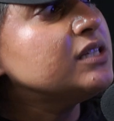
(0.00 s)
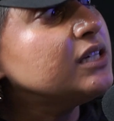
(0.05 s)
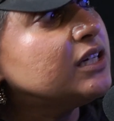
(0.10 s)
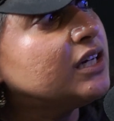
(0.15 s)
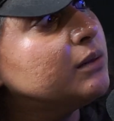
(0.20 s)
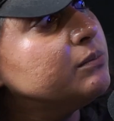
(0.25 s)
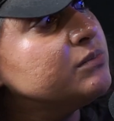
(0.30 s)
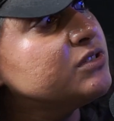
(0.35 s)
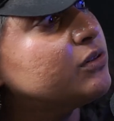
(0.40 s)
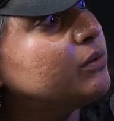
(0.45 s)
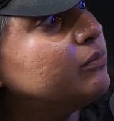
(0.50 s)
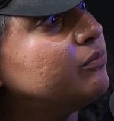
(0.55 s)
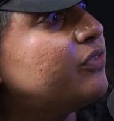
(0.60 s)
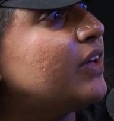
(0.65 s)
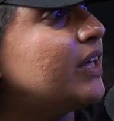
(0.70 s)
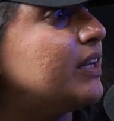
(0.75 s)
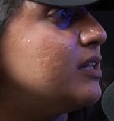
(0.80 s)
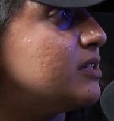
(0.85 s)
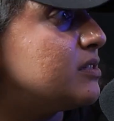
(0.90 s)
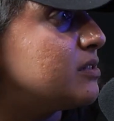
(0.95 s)
he comes from
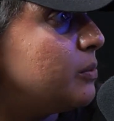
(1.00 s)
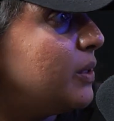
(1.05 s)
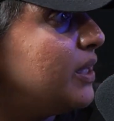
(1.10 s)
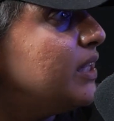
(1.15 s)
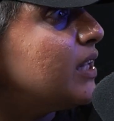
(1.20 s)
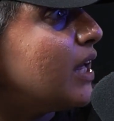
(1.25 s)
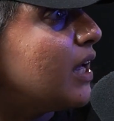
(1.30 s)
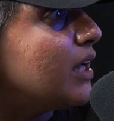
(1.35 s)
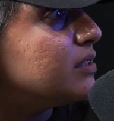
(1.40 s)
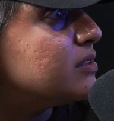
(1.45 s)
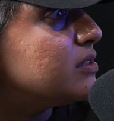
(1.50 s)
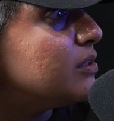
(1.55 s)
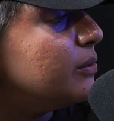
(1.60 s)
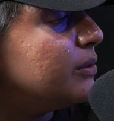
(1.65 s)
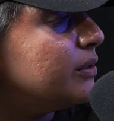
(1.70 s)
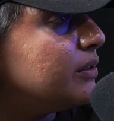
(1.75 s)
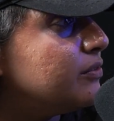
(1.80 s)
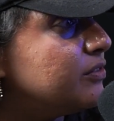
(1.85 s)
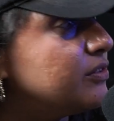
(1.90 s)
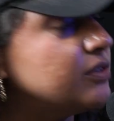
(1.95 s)
Venezuela. So
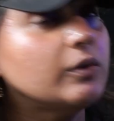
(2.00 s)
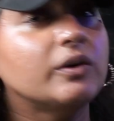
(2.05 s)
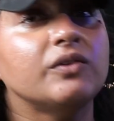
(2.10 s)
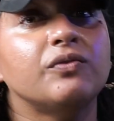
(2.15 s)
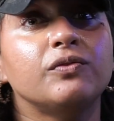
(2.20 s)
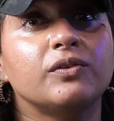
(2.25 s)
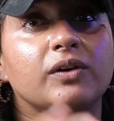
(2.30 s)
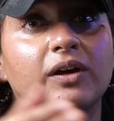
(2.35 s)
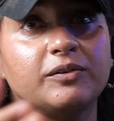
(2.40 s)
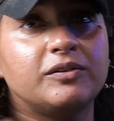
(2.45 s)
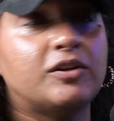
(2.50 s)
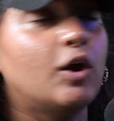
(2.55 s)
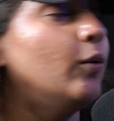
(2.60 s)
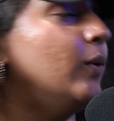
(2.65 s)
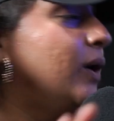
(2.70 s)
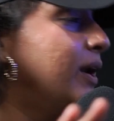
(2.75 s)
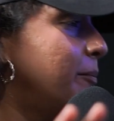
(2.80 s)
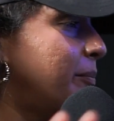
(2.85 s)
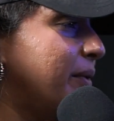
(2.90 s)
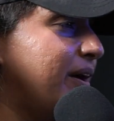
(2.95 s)
if no
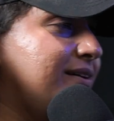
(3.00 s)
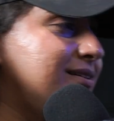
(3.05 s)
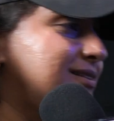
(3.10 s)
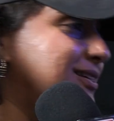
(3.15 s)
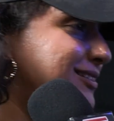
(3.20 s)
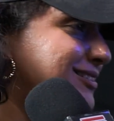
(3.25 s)
one in Pakistan